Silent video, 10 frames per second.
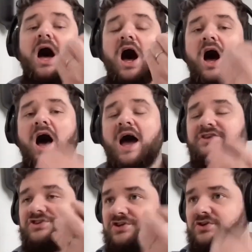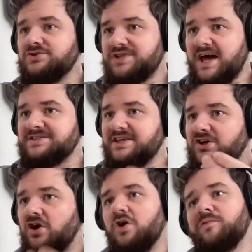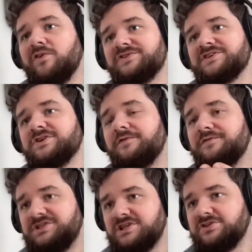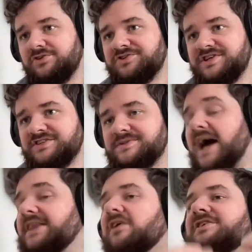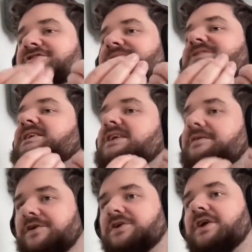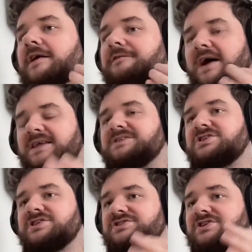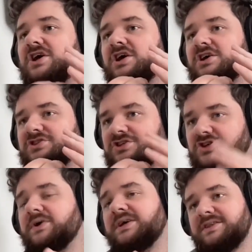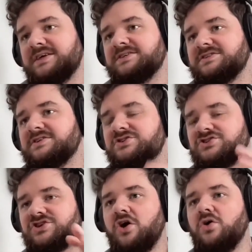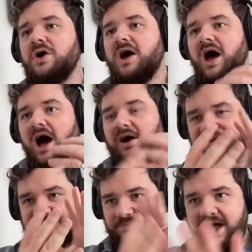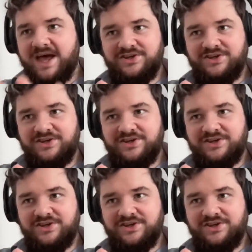and use that as a coprocessor for digital systems. And there are some significant advantages to doing this. So I'll spare